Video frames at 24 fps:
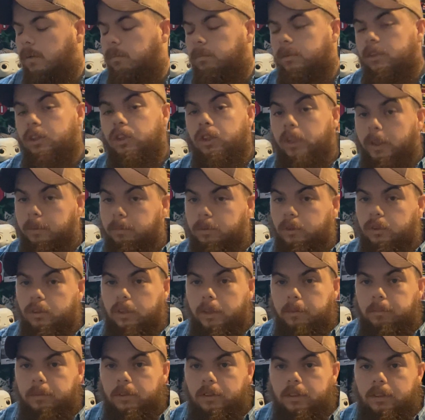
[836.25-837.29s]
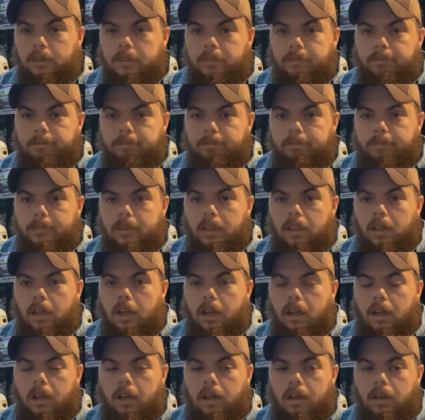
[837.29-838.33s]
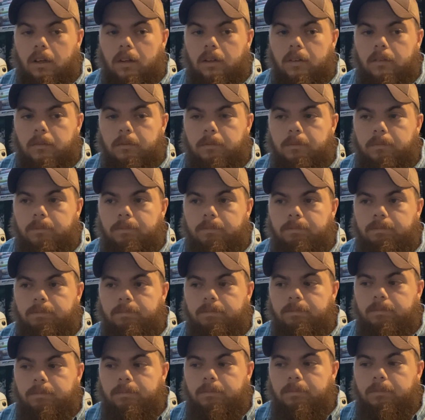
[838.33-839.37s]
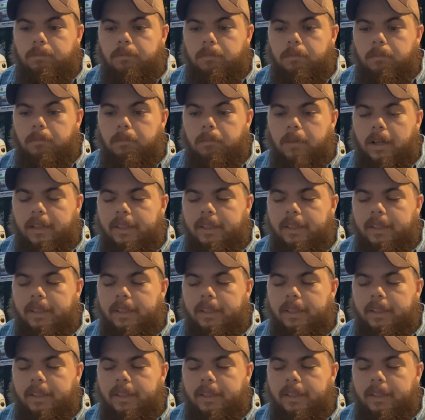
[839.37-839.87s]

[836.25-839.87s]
is Jeepers Creepers. My